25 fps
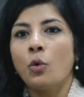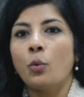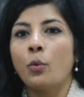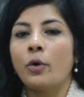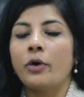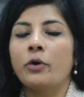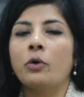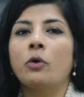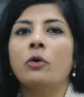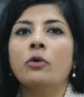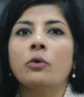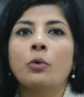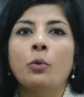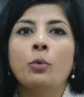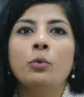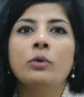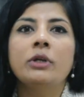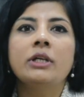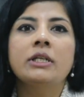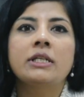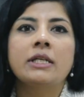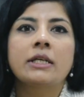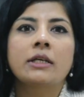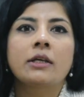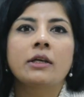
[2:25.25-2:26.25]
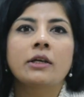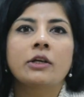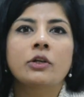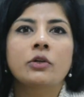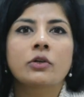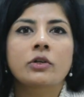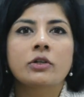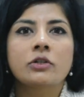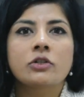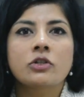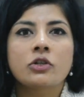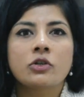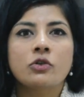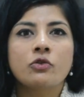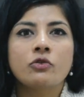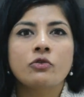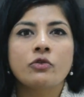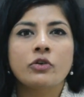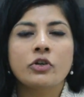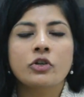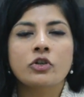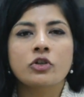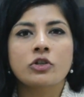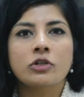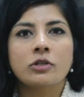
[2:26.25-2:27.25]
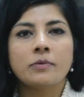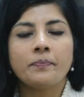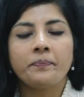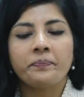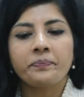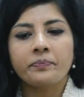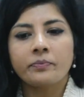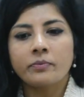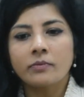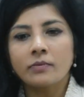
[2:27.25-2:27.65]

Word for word: we're not only taking into consideration